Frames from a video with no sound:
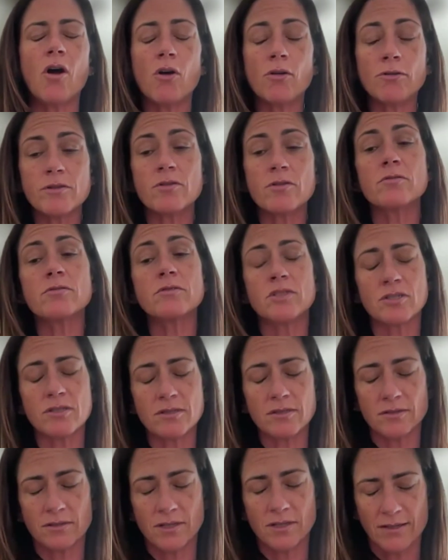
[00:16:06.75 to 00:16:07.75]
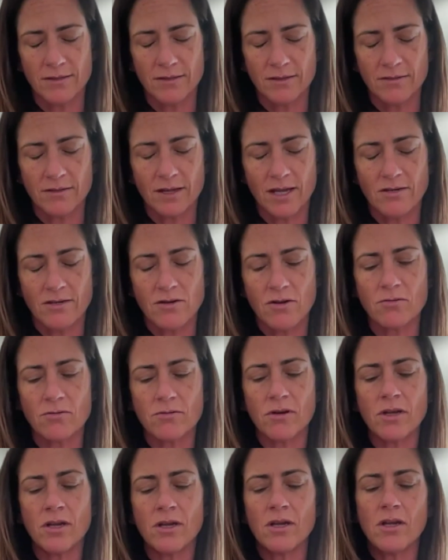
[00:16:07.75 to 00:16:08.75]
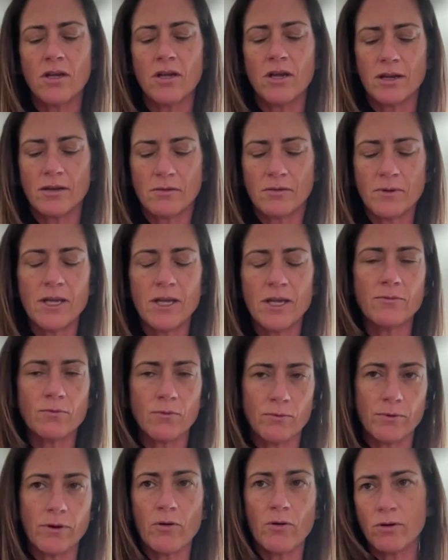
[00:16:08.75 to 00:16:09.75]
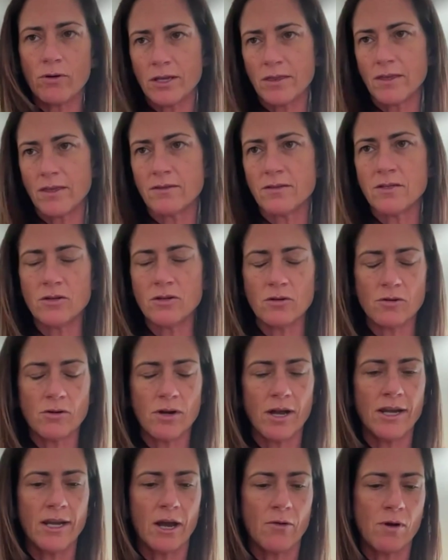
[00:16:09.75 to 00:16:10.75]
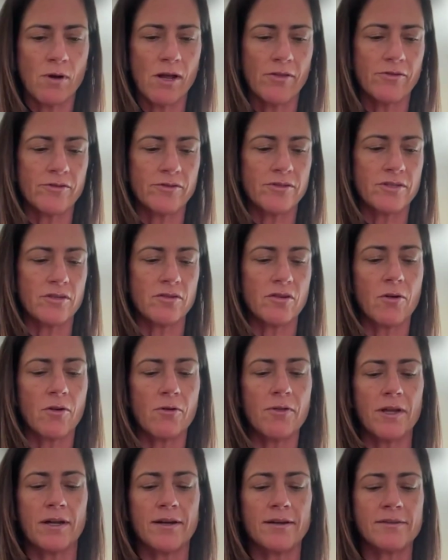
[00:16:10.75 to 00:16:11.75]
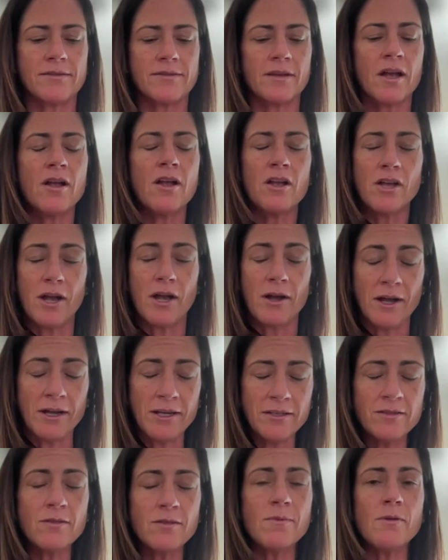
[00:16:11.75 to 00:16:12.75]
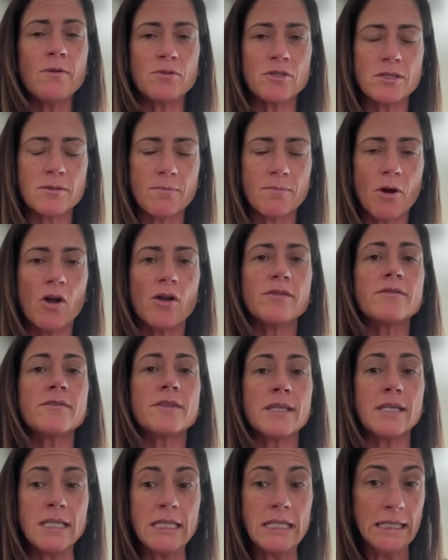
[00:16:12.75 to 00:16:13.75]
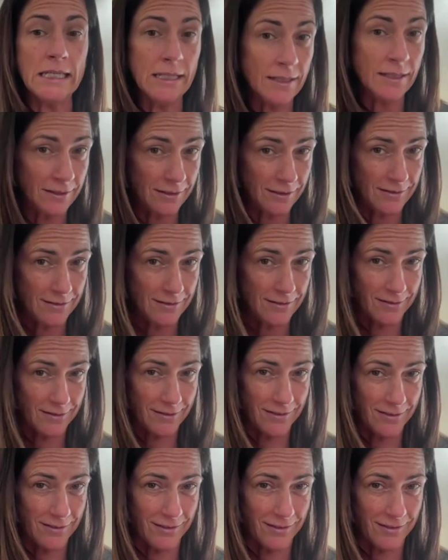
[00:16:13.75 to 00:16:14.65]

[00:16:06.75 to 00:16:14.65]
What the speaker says: Also, just as a side note, because we're recording this too, and I want others to know this, a histamine response is